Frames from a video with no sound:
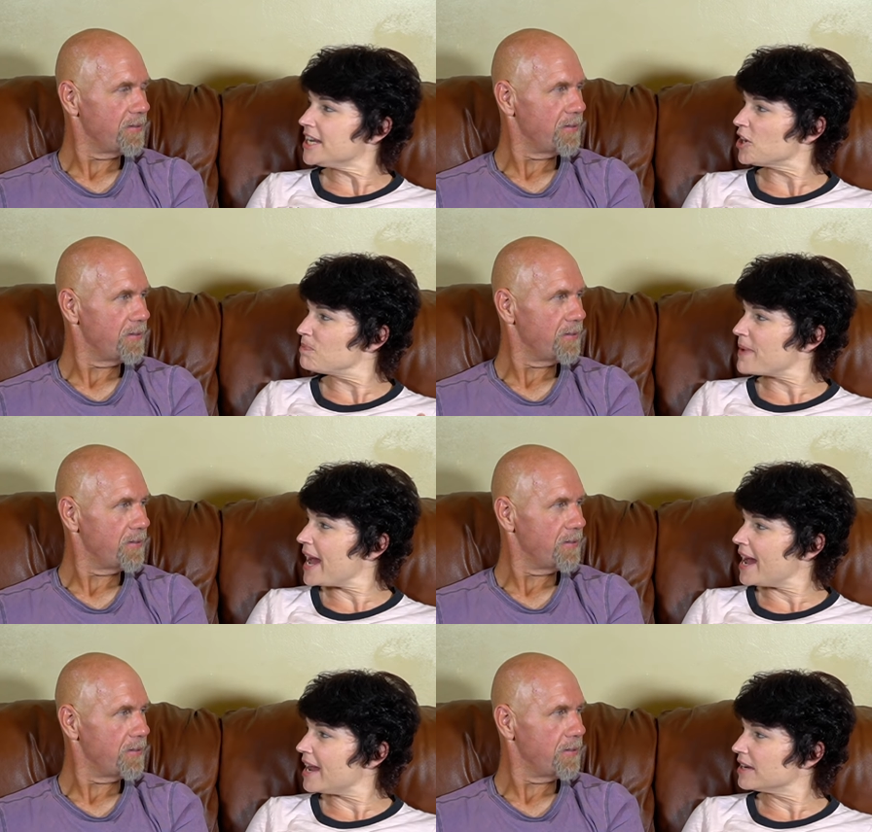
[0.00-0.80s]
Speaker 1: hear
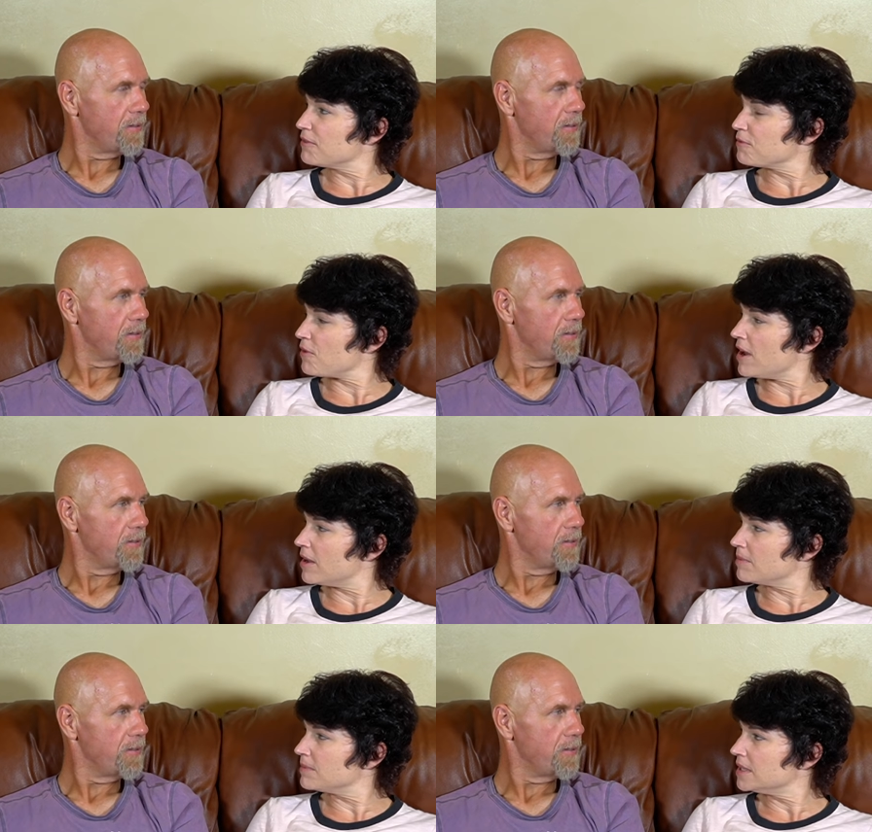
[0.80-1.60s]
back
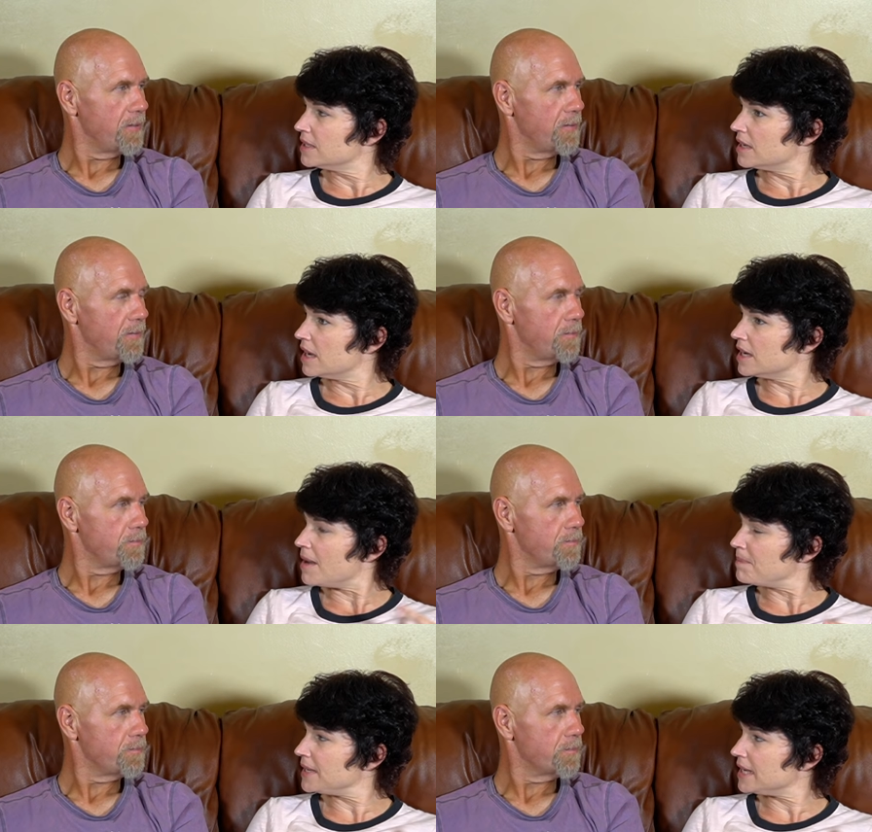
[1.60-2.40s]
from a
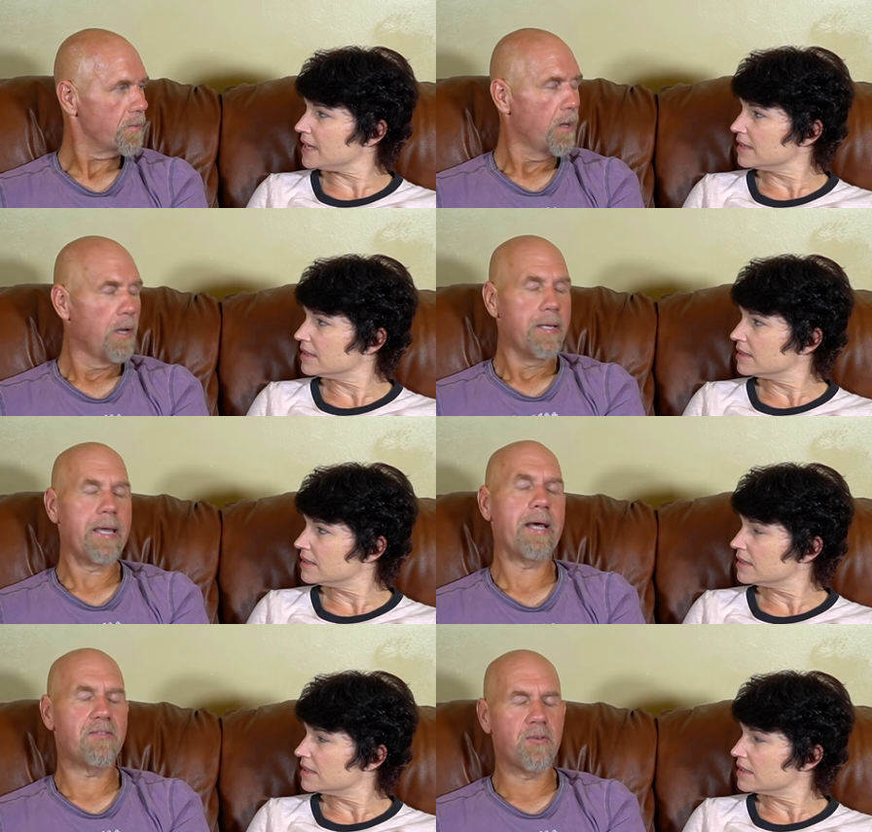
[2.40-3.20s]
company.
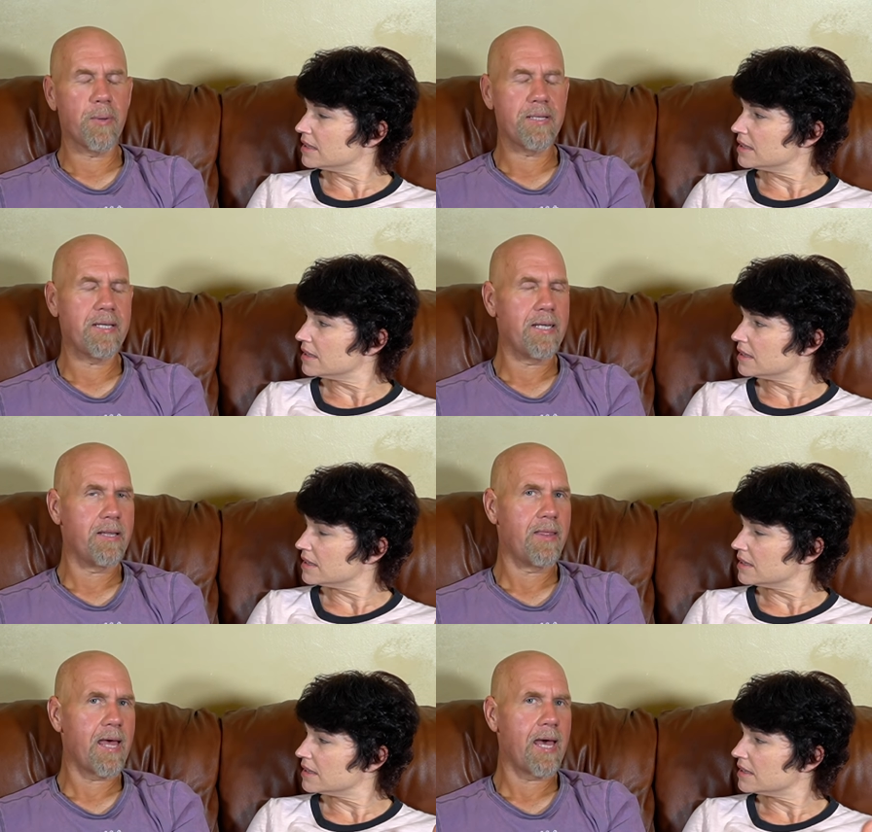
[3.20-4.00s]
Speaker 2: Yeah, so we
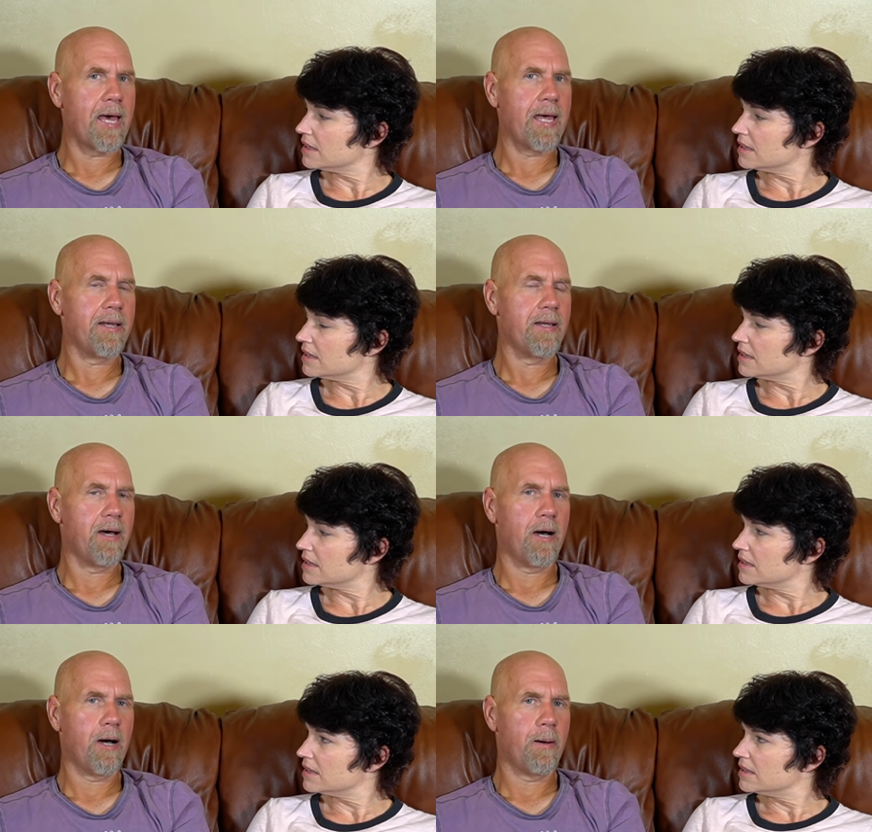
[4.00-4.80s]
did that...
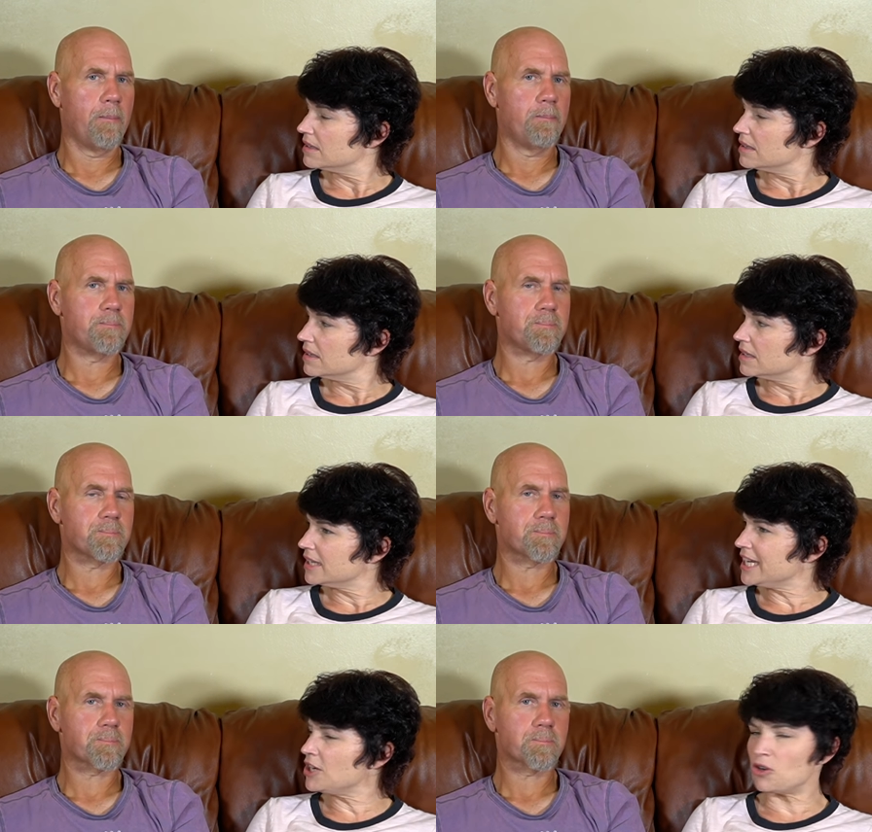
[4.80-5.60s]
Um,
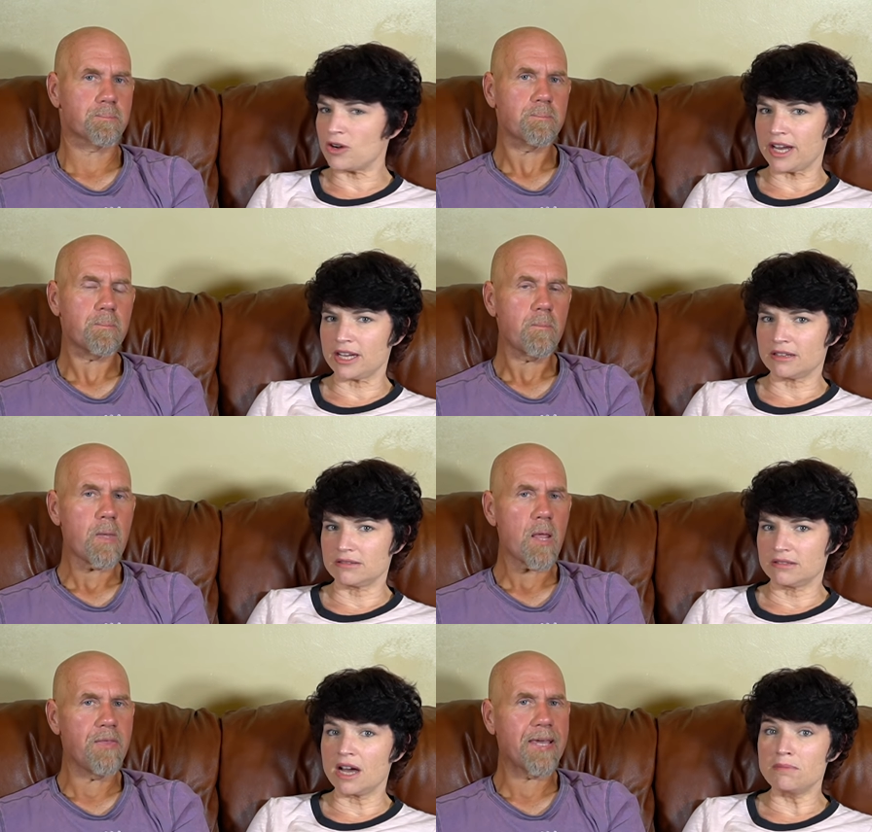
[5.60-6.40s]
Speaker 1: Keto Crate
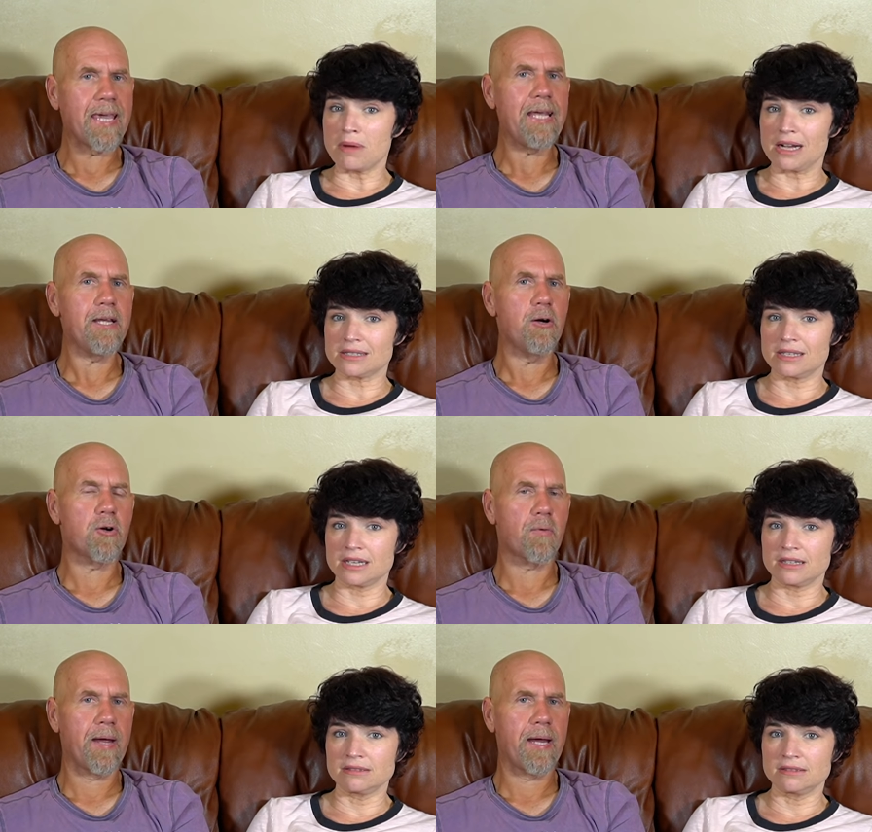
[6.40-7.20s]
Speaker 2: the unboxing.
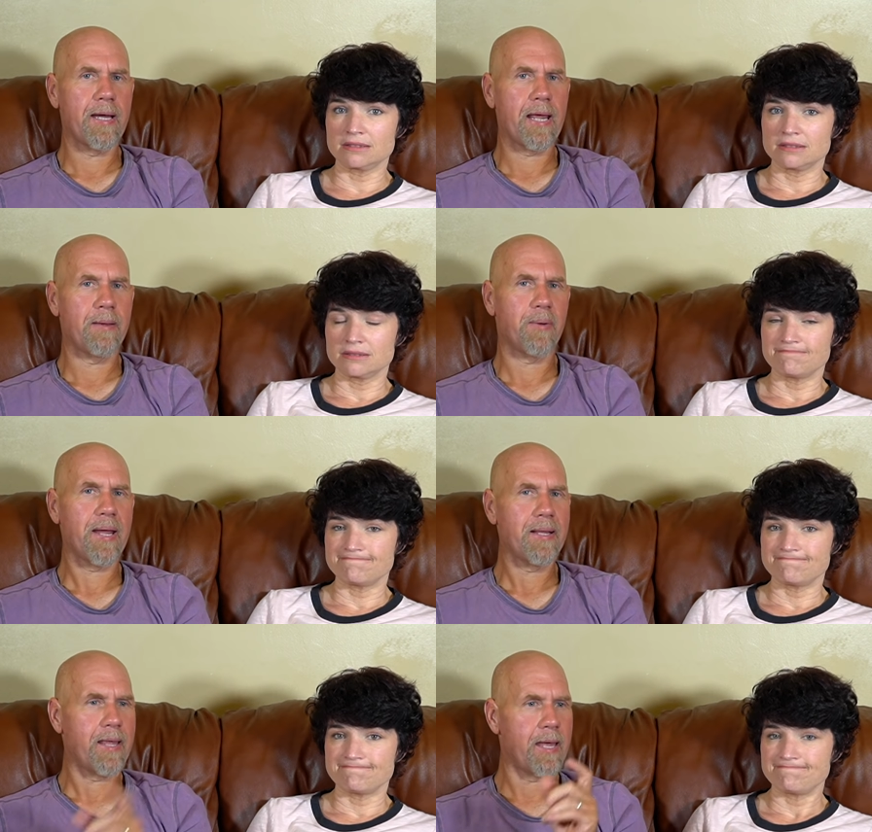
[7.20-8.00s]
Keto Crate, and we
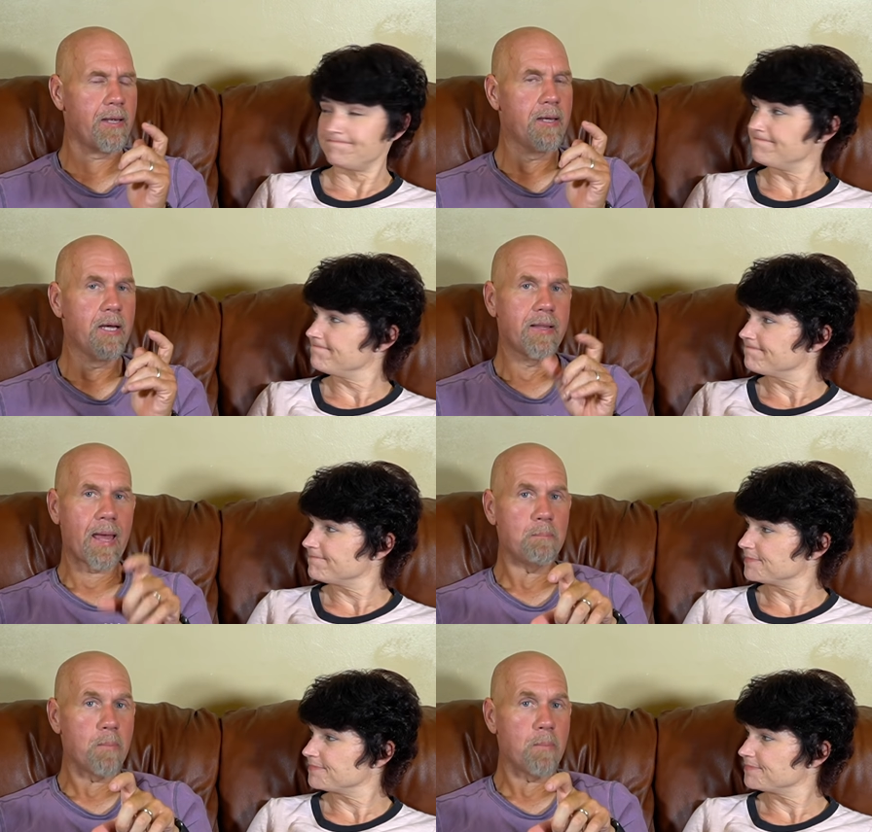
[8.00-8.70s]
had that that